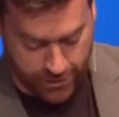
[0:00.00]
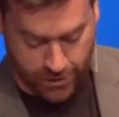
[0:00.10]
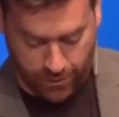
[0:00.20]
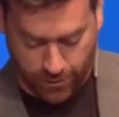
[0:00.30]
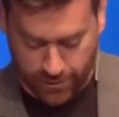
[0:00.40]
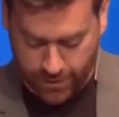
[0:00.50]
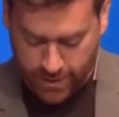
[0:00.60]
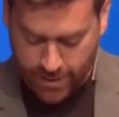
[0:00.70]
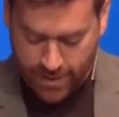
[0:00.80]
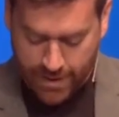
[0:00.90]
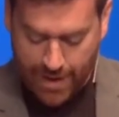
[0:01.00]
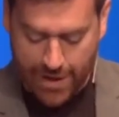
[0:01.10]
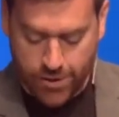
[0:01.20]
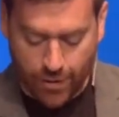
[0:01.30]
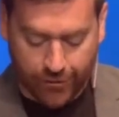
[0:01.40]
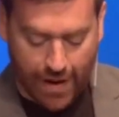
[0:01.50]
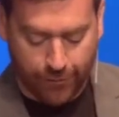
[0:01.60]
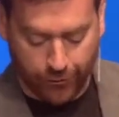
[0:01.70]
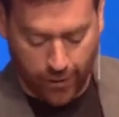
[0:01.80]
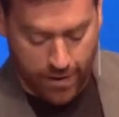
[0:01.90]
you. And you have
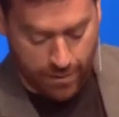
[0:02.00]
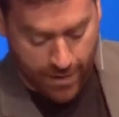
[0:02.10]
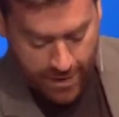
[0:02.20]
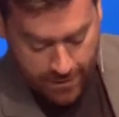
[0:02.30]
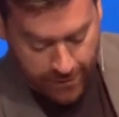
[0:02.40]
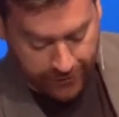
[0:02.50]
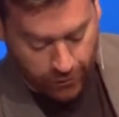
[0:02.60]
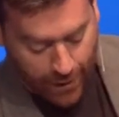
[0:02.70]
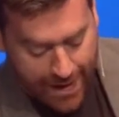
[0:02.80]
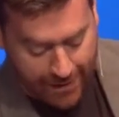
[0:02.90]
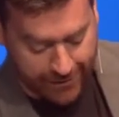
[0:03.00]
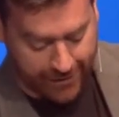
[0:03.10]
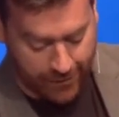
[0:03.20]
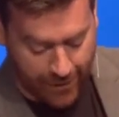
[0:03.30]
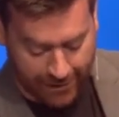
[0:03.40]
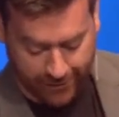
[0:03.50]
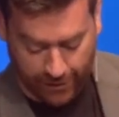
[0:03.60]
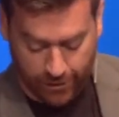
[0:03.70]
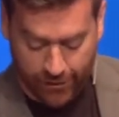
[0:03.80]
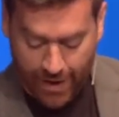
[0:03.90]
kept for him this great and steadfast
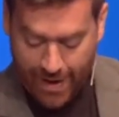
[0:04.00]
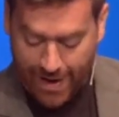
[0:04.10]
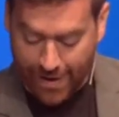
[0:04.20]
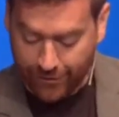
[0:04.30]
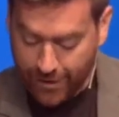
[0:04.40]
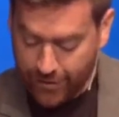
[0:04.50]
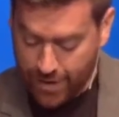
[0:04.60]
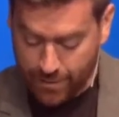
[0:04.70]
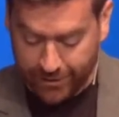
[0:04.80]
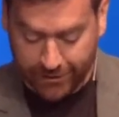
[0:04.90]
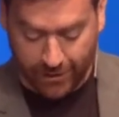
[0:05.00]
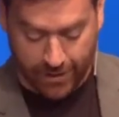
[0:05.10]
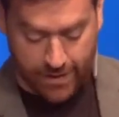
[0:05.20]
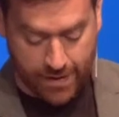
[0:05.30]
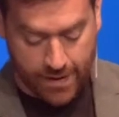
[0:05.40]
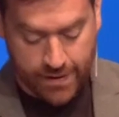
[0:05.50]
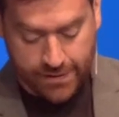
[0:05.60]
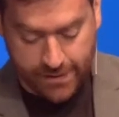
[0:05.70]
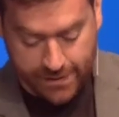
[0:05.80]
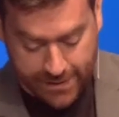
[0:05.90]
love and have given him a son
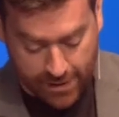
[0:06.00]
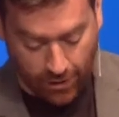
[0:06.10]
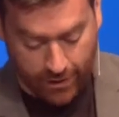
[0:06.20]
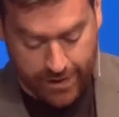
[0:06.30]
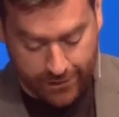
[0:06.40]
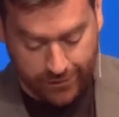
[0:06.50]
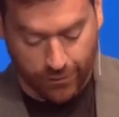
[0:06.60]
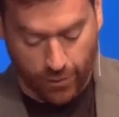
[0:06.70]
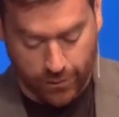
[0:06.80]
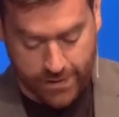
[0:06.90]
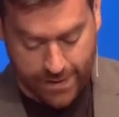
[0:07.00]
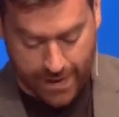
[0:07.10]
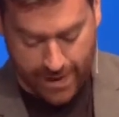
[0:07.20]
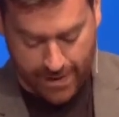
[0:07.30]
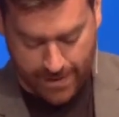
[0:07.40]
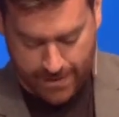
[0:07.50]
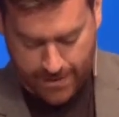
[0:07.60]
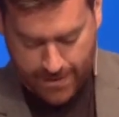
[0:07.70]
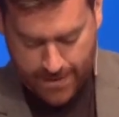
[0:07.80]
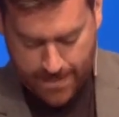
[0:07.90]
to sit on his throne today.
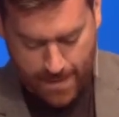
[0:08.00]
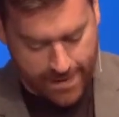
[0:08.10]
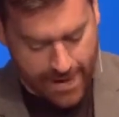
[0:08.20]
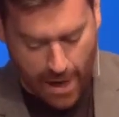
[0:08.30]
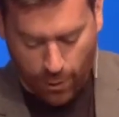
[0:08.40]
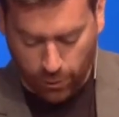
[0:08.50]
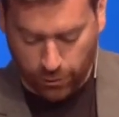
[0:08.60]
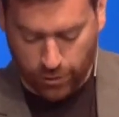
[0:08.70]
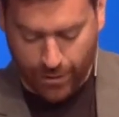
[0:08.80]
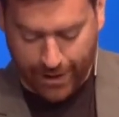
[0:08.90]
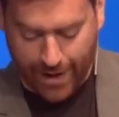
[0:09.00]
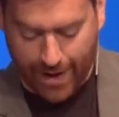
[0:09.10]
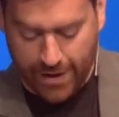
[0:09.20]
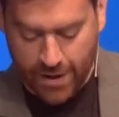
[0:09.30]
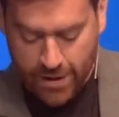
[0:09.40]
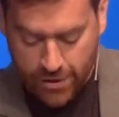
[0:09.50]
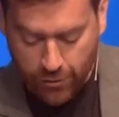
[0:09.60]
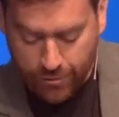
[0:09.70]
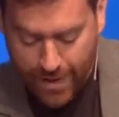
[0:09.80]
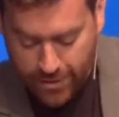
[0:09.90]
And now, O Lord my God, you
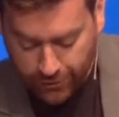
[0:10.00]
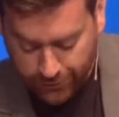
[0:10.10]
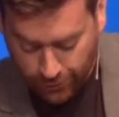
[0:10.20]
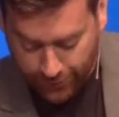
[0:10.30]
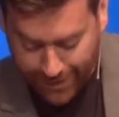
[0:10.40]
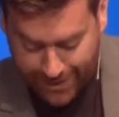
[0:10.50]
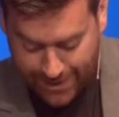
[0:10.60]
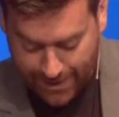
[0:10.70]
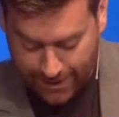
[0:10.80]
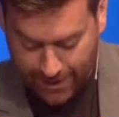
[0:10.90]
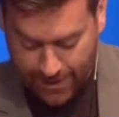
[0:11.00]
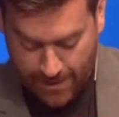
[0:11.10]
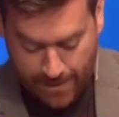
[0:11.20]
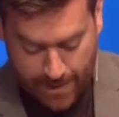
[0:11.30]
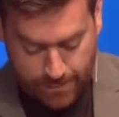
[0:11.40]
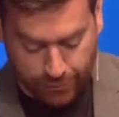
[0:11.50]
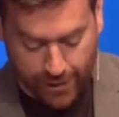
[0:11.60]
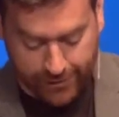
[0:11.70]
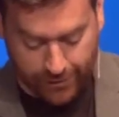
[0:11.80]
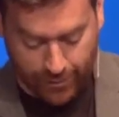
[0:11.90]
have made your servant king in
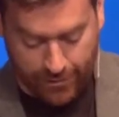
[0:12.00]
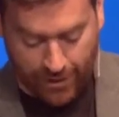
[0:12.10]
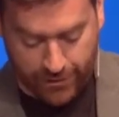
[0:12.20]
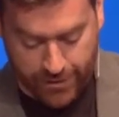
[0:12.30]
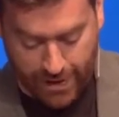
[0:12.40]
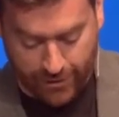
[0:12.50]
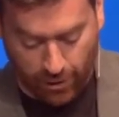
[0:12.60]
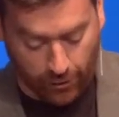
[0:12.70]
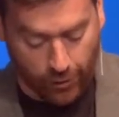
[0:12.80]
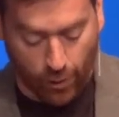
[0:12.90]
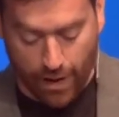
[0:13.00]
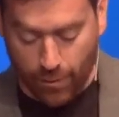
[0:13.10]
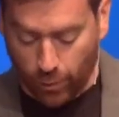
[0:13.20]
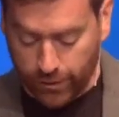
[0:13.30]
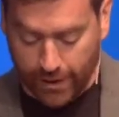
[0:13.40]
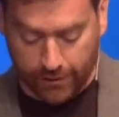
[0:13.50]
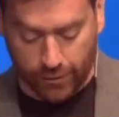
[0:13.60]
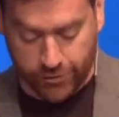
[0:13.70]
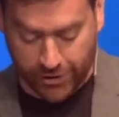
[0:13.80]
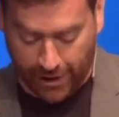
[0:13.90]
place of my father David. Although I am only a
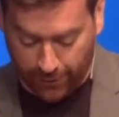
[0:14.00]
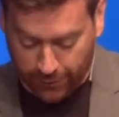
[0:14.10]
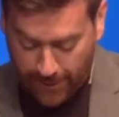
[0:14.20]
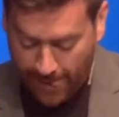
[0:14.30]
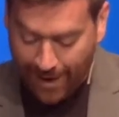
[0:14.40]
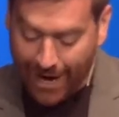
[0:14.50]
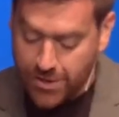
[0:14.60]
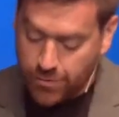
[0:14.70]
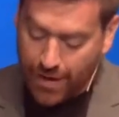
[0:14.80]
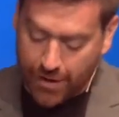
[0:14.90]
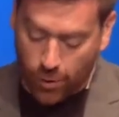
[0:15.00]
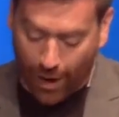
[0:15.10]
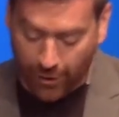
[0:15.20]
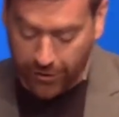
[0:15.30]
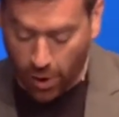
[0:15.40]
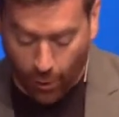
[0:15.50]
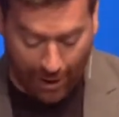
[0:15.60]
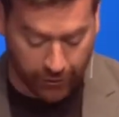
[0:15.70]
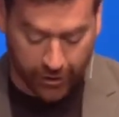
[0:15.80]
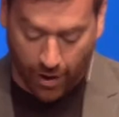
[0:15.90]
little child, I do not know how to go
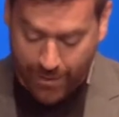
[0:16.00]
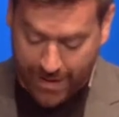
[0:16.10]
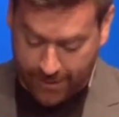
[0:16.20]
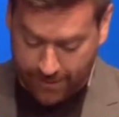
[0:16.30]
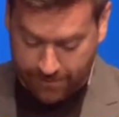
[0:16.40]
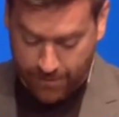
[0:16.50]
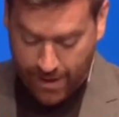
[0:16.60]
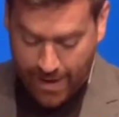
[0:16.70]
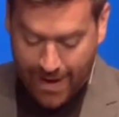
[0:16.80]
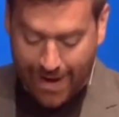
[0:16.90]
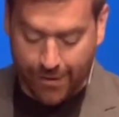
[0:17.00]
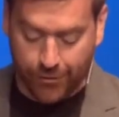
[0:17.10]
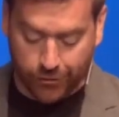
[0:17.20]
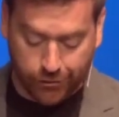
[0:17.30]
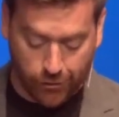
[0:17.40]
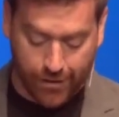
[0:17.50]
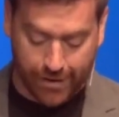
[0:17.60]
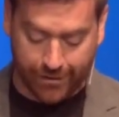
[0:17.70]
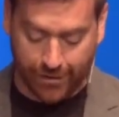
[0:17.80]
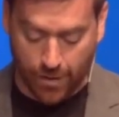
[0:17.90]
out or come in. And if your servant
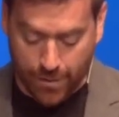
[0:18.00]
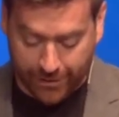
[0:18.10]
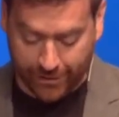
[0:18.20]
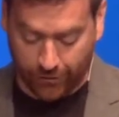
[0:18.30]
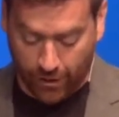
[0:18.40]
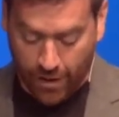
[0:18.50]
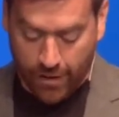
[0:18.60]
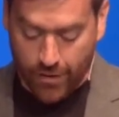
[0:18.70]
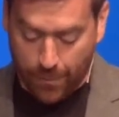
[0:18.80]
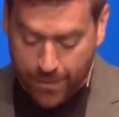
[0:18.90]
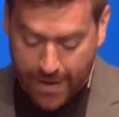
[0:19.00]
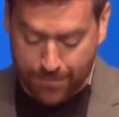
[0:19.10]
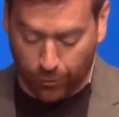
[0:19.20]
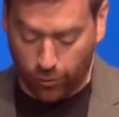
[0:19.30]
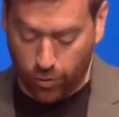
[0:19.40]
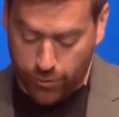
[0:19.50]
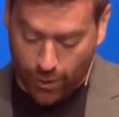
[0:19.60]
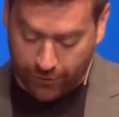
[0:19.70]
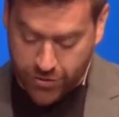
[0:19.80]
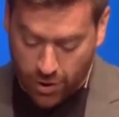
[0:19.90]
is in the midst of the people whom you
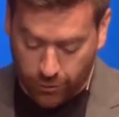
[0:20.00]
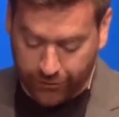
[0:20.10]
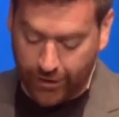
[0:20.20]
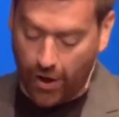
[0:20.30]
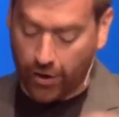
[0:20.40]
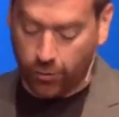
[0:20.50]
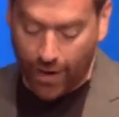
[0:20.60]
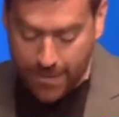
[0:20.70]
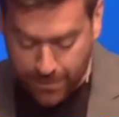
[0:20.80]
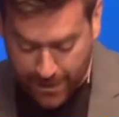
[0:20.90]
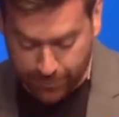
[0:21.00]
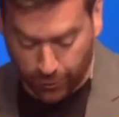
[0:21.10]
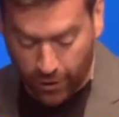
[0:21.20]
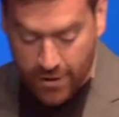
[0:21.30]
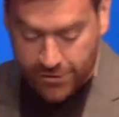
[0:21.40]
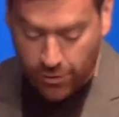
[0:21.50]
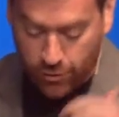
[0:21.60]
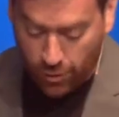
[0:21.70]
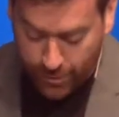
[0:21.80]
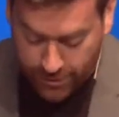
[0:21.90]
have chosen, a great people, so
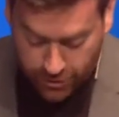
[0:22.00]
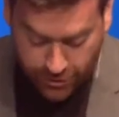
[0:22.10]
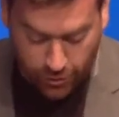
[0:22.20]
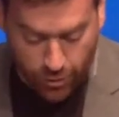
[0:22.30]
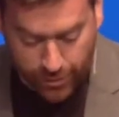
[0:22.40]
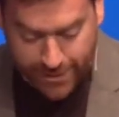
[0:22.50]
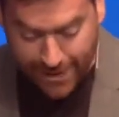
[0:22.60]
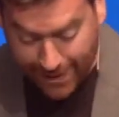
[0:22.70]
numerous they